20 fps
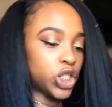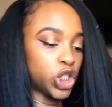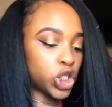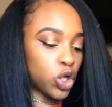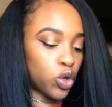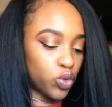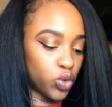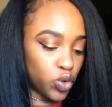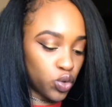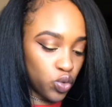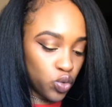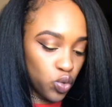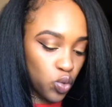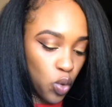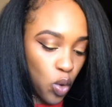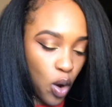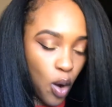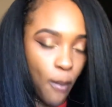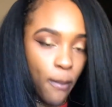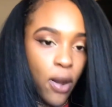Show you
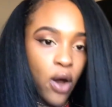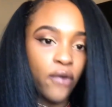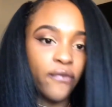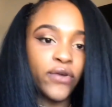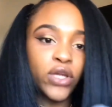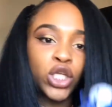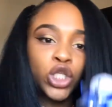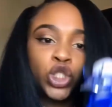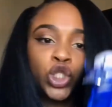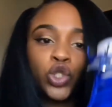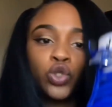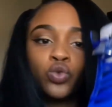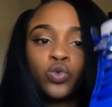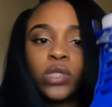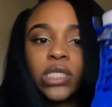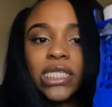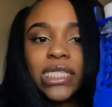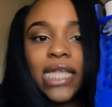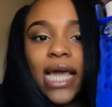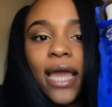both of the
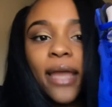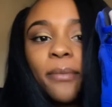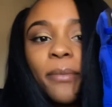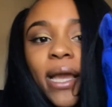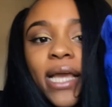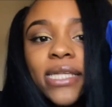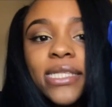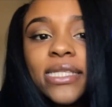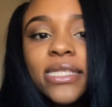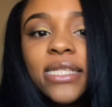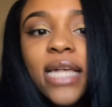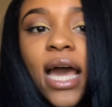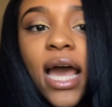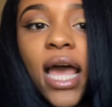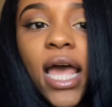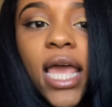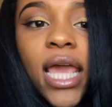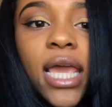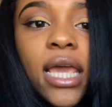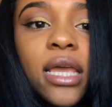shoes side by
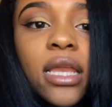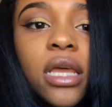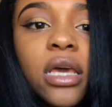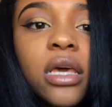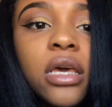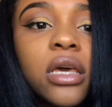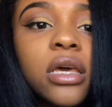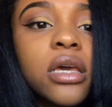side.